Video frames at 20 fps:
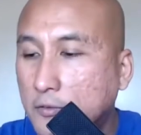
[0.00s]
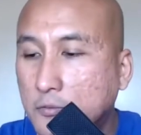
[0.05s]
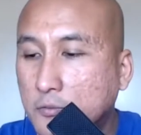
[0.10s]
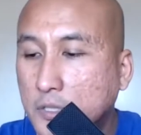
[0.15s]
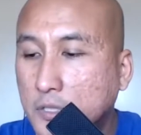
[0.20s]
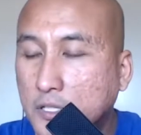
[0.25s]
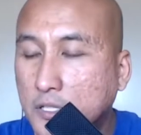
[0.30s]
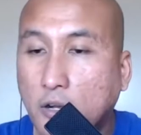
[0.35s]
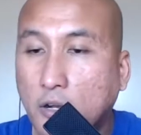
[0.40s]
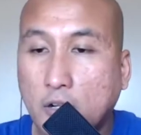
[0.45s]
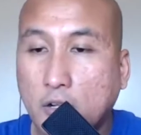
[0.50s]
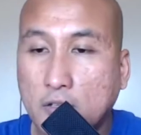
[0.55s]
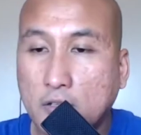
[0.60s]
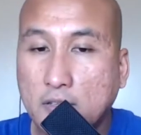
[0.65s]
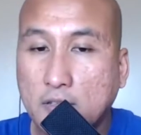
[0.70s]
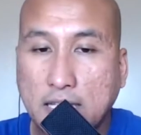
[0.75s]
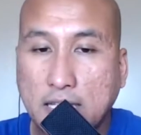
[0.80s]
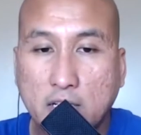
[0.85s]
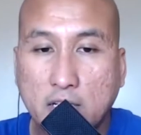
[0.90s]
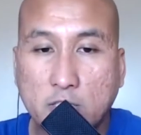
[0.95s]
with the whole
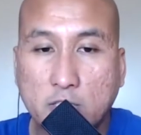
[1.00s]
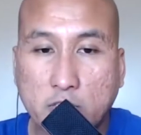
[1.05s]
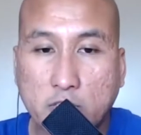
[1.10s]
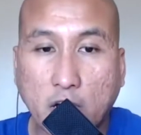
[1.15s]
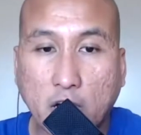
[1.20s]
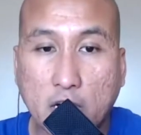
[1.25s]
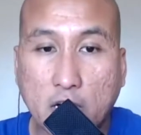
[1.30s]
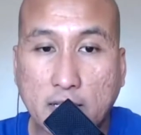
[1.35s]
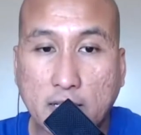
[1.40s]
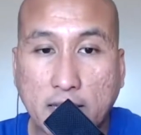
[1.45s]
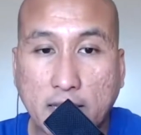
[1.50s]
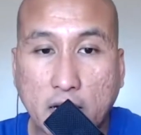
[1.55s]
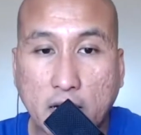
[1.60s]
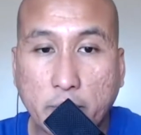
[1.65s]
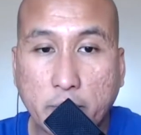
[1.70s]
legal jargon here.